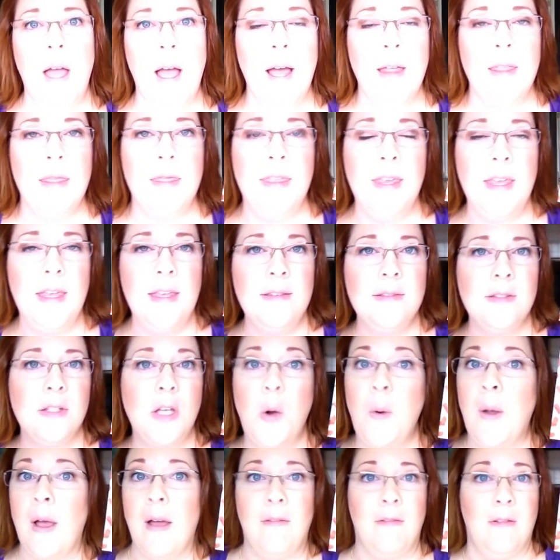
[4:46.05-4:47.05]
These
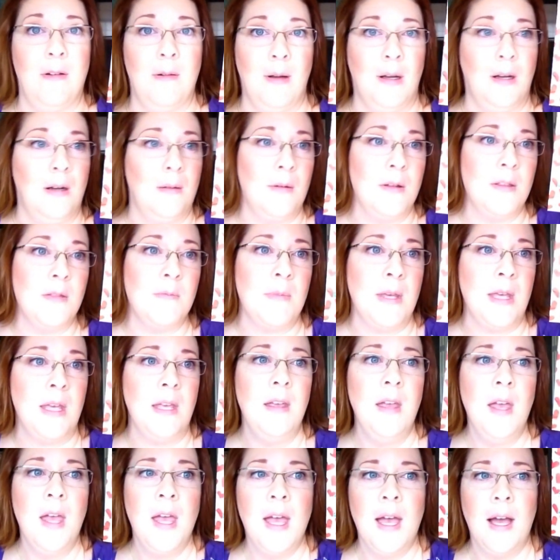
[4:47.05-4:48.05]
go everywhere with
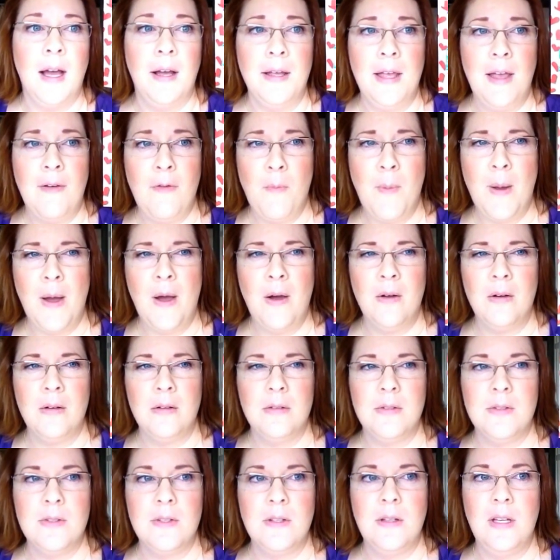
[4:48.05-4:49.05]
me. I have
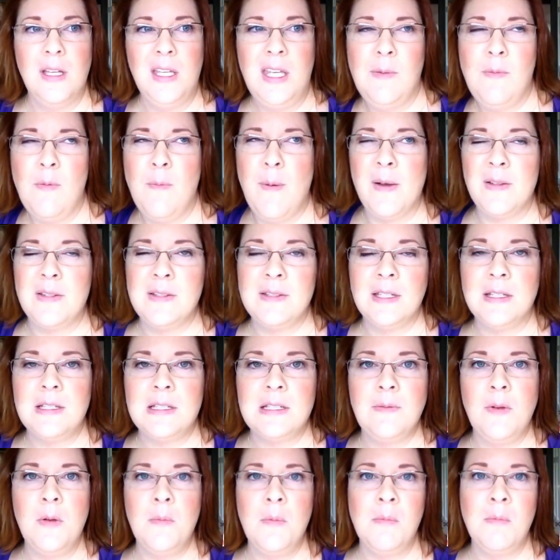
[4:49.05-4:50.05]
about I keep about
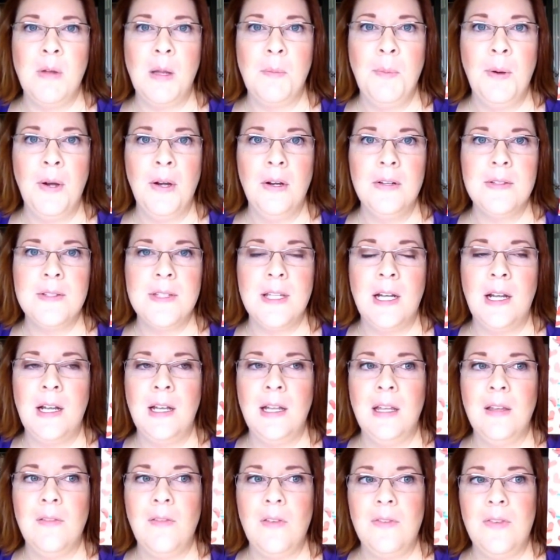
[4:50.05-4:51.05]
6 of them in my purse at
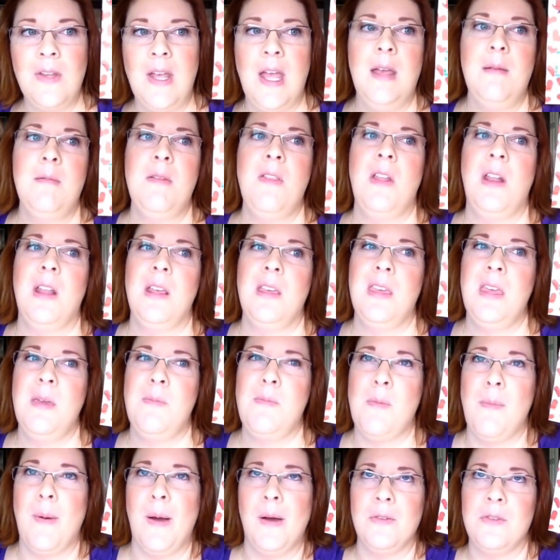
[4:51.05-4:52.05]
any given time, and then I
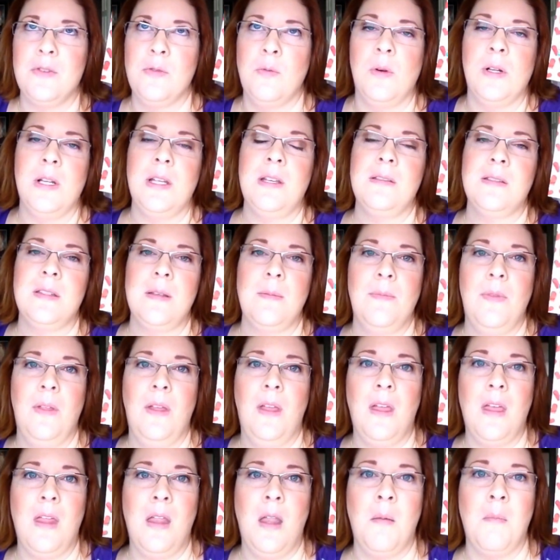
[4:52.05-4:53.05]
keep about 20
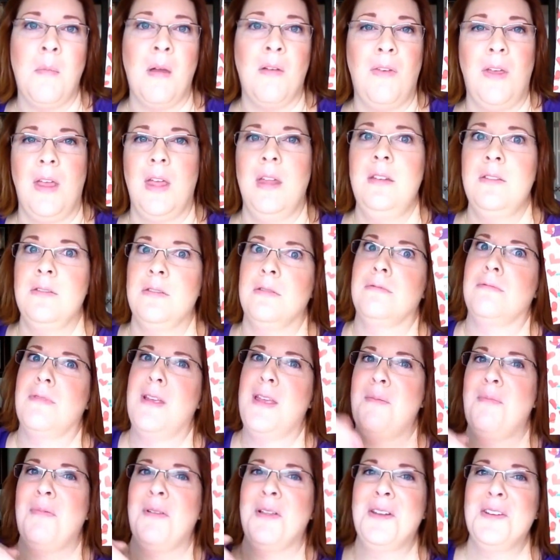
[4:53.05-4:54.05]
something in my van to
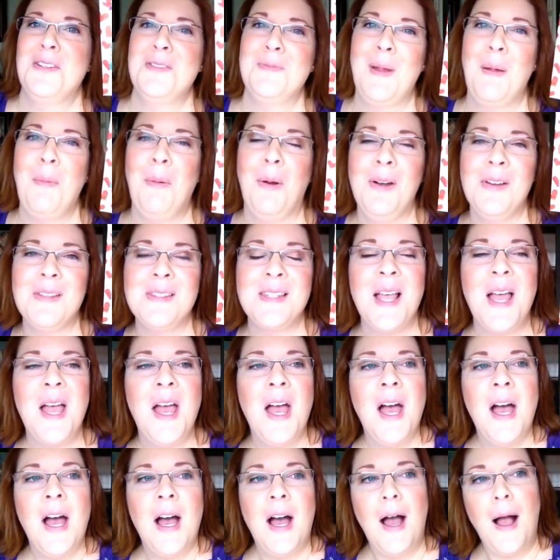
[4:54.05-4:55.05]
replenish my purse.
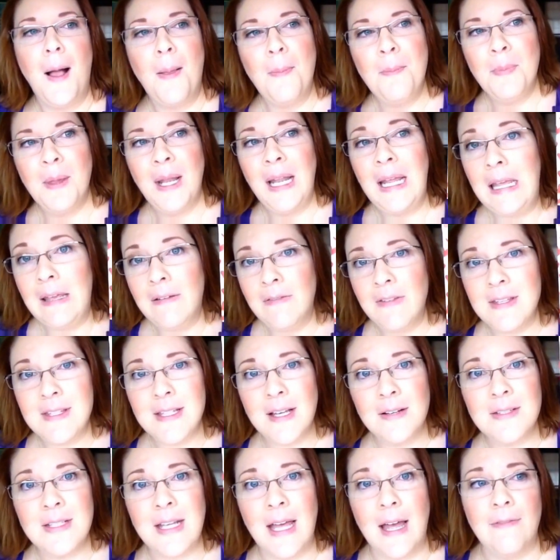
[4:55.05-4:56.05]
But I give these
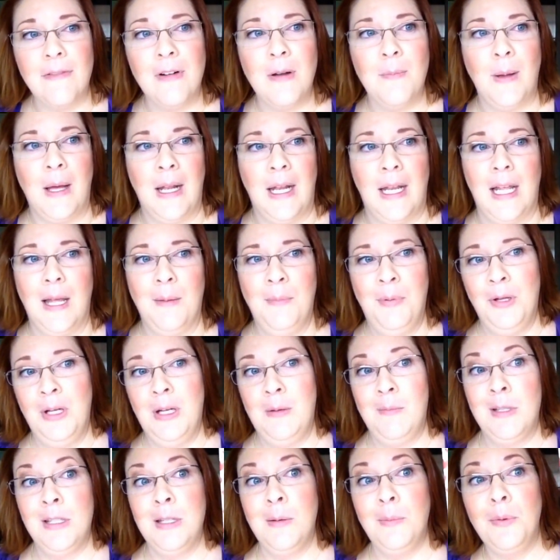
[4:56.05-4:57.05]
out to everybody. I put
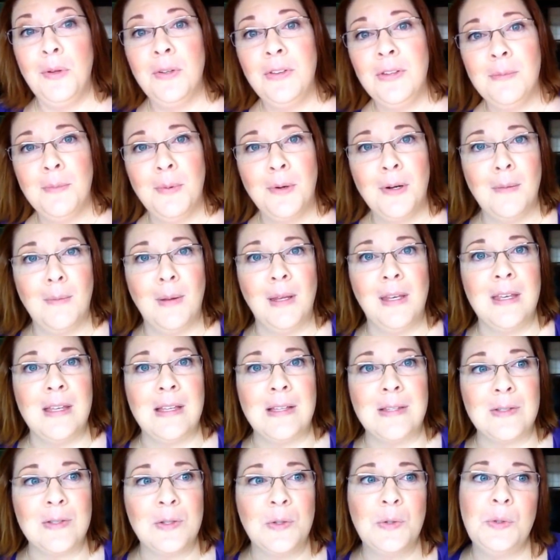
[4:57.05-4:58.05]
them on the bulletin board at my
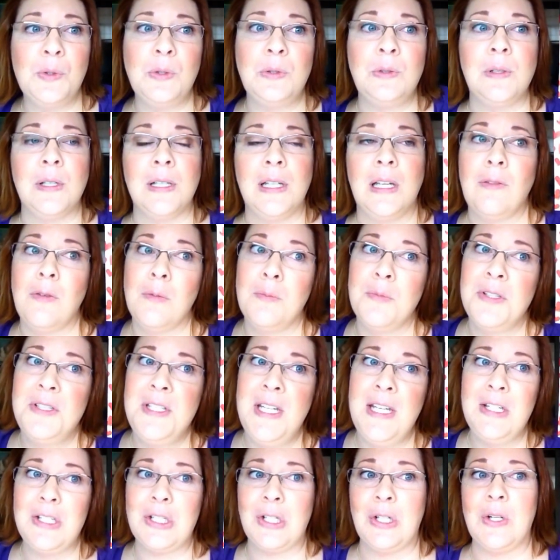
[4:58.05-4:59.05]
kids' school. I give them to
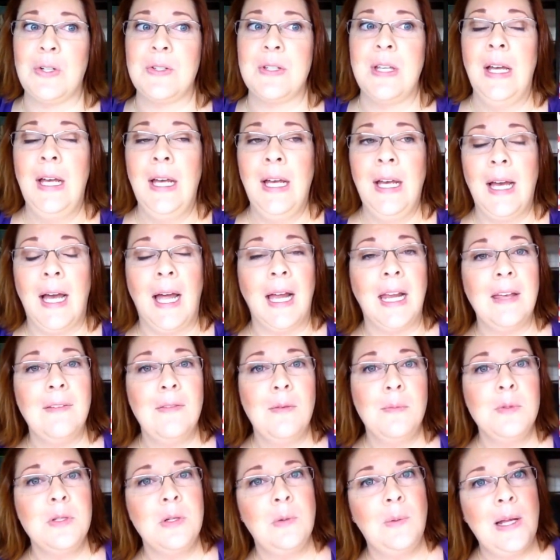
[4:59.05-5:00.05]
teachers. I give
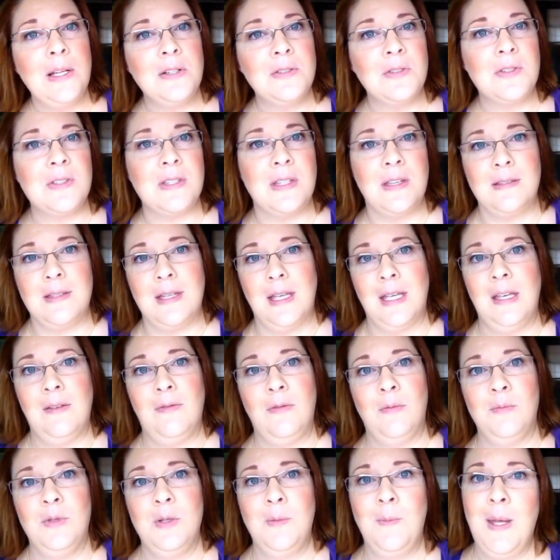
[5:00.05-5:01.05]
them to waitresses. I give
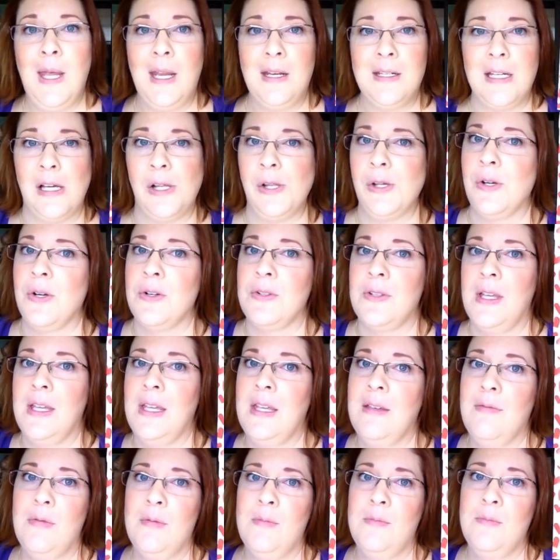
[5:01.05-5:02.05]
them to bank tellers. I
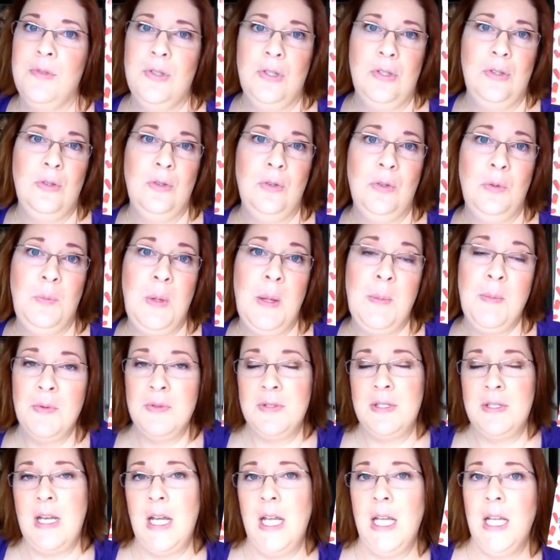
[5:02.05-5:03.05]
give them to people
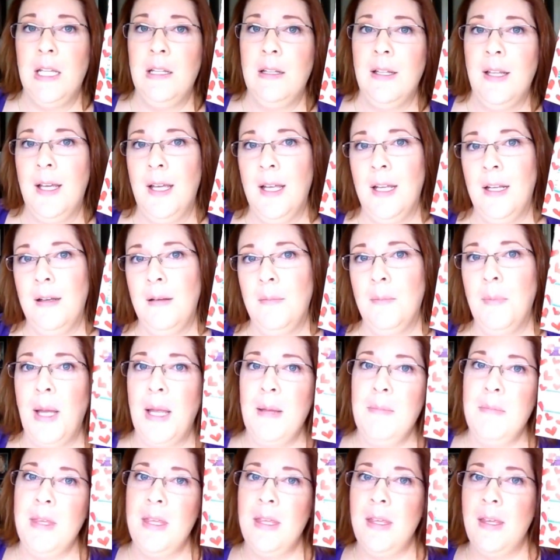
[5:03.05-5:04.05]
standing in line by
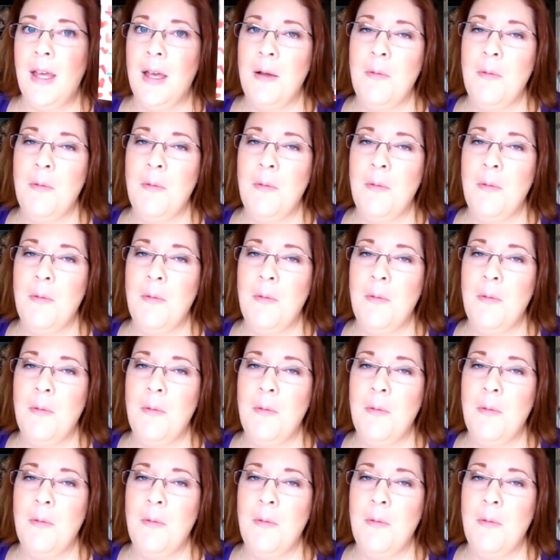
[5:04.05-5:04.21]
me at